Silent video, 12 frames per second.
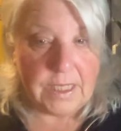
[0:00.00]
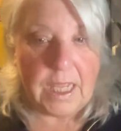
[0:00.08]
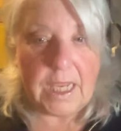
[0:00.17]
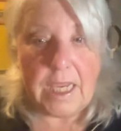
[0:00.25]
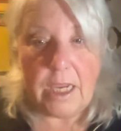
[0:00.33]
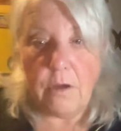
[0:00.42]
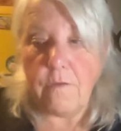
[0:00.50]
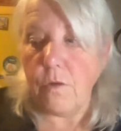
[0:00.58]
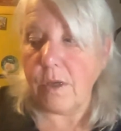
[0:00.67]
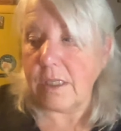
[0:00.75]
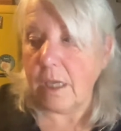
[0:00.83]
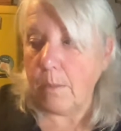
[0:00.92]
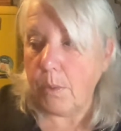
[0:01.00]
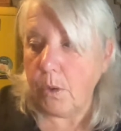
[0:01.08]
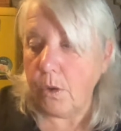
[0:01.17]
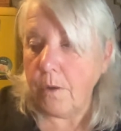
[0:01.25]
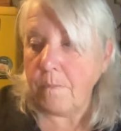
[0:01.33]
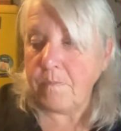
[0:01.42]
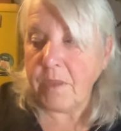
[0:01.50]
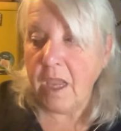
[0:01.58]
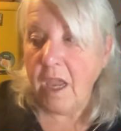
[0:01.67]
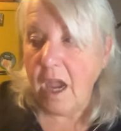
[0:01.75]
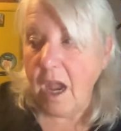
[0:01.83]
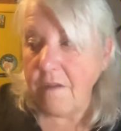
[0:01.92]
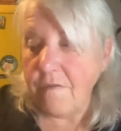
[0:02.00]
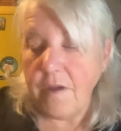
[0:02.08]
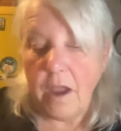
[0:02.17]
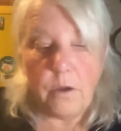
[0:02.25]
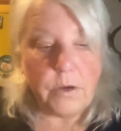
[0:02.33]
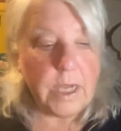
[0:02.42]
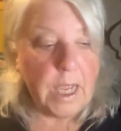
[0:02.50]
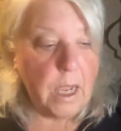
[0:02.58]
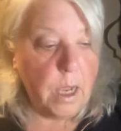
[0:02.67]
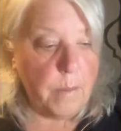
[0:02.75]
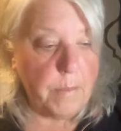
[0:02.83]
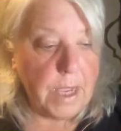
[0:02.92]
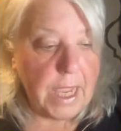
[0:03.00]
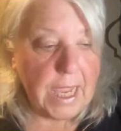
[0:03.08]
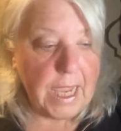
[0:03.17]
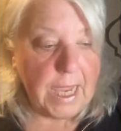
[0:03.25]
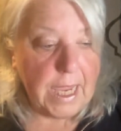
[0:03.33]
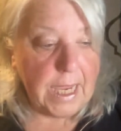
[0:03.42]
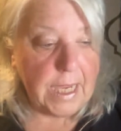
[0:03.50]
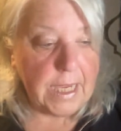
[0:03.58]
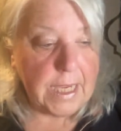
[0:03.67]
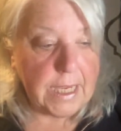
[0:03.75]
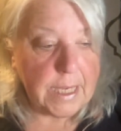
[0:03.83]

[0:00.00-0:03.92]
Like here, for example, I found a